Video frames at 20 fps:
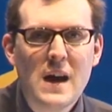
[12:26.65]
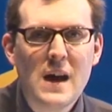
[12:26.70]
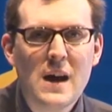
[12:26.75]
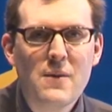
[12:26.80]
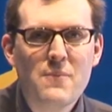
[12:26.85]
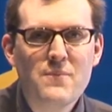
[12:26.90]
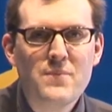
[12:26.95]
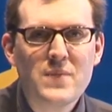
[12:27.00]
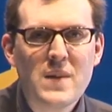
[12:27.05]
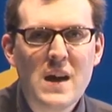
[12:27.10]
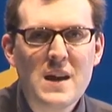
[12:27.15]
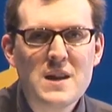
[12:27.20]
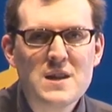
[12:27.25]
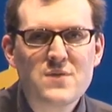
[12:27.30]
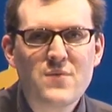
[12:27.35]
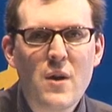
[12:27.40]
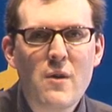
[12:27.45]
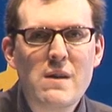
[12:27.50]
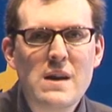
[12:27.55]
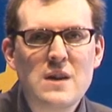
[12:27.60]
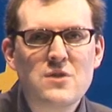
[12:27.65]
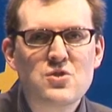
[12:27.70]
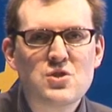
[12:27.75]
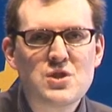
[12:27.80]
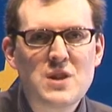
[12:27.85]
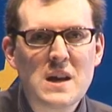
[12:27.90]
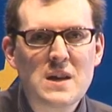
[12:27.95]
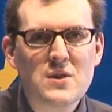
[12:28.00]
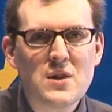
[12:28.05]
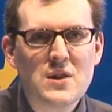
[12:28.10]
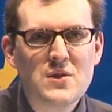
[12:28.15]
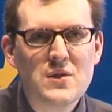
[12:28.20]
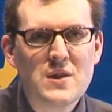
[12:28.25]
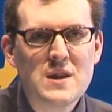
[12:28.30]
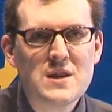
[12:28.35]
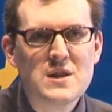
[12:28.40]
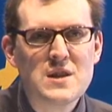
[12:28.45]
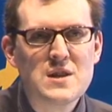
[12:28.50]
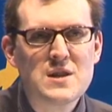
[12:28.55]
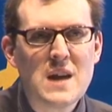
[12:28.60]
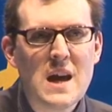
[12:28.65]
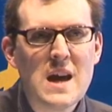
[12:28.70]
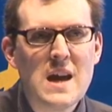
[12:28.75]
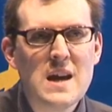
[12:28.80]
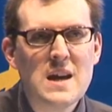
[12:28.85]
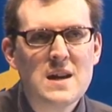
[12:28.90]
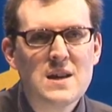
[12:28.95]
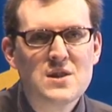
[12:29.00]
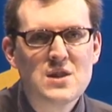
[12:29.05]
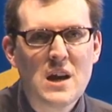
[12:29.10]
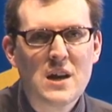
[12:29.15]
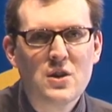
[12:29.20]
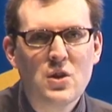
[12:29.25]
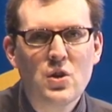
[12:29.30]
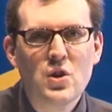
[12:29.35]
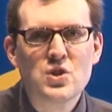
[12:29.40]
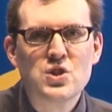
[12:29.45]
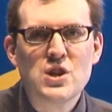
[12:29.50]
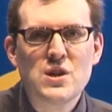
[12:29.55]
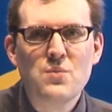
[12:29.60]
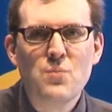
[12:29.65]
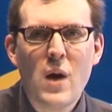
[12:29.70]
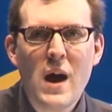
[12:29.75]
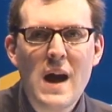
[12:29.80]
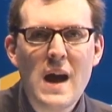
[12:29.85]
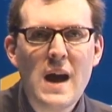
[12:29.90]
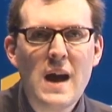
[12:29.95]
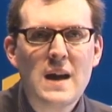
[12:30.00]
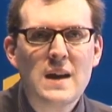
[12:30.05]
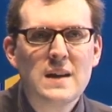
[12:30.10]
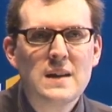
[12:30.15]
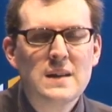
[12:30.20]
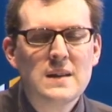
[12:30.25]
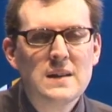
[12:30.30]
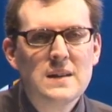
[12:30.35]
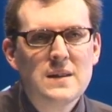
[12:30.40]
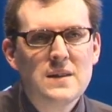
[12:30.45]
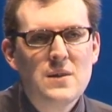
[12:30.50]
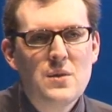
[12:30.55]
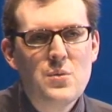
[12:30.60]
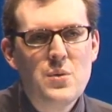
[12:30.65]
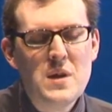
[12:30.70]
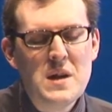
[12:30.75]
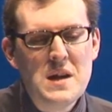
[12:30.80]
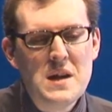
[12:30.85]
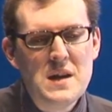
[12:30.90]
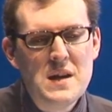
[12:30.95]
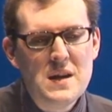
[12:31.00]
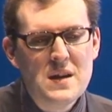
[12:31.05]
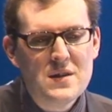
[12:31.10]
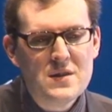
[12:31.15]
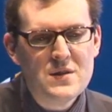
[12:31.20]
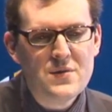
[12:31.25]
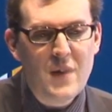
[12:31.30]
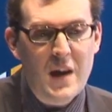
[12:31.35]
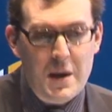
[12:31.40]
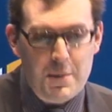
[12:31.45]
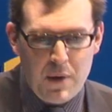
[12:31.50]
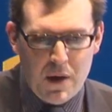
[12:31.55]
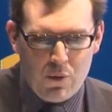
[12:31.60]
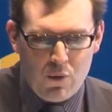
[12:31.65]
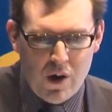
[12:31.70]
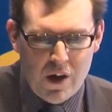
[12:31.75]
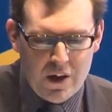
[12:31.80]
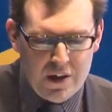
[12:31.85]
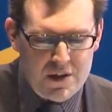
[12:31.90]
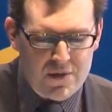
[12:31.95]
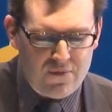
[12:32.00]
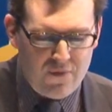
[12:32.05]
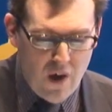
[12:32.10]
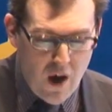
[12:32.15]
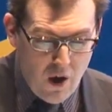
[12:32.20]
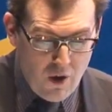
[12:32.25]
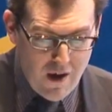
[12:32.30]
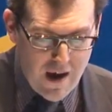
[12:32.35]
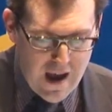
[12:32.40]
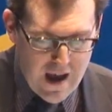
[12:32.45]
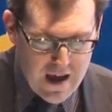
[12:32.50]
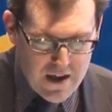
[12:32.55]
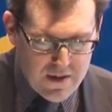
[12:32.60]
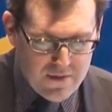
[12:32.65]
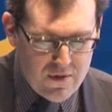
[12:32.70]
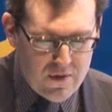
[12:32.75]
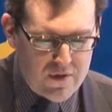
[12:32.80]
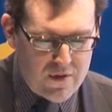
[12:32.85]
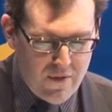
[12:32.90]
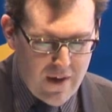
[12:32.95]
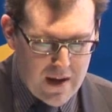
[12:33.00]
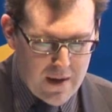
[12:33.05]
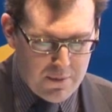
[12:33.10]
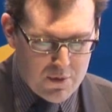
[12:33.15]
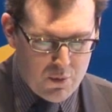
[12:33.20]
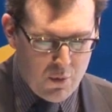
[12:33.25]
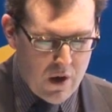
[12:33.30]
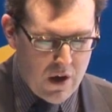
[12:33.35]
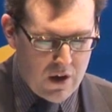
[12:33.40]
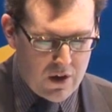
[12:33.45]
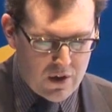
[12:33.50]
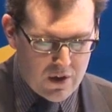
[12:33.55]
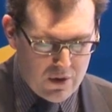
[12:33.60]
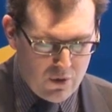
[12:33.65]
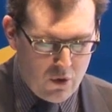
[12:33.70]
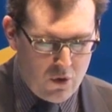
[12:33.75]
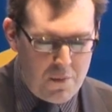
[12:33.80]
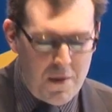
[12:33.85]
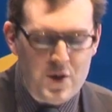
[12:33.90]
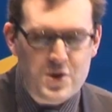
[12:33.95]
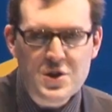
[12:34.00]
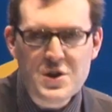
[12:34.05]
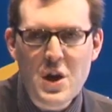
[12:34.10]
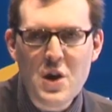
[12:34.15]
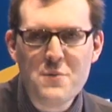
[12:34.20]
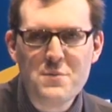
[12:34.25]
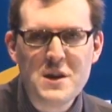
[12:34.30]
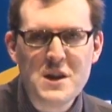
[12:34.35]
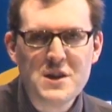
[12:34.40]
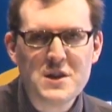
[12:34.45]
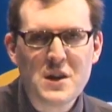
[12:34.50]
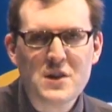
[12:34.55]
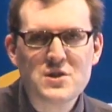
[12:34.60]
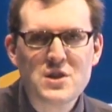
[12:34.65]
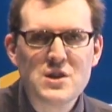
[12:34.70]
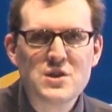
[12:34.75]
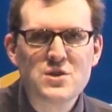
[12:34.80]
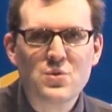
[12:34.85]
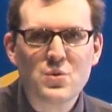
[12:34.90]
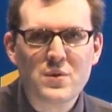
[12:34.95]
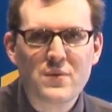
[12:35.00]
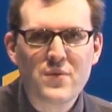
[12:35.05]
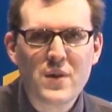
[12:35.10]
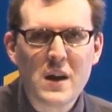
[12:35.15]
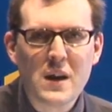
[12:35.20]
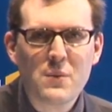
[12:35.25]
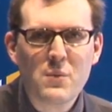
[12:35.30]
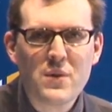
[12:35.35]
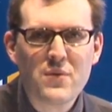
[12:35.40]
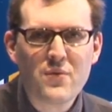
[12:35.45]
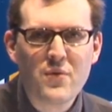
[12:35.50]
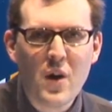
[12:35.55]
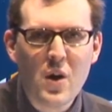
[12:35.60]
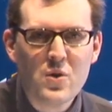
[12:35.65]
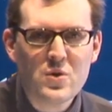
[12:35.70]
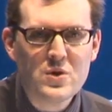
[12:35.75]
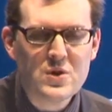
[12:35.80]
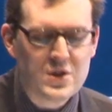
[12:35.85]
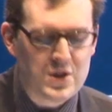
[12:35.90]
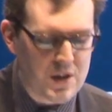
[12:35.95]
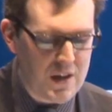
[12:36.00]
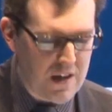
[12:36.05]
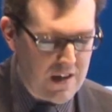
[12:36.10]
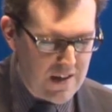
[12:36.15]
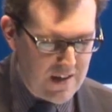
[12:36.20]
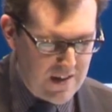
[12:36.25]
And it's very interesting that this is a technology where the developing world is far ahead of the developed world. Almost nobody does this sort of thing with phones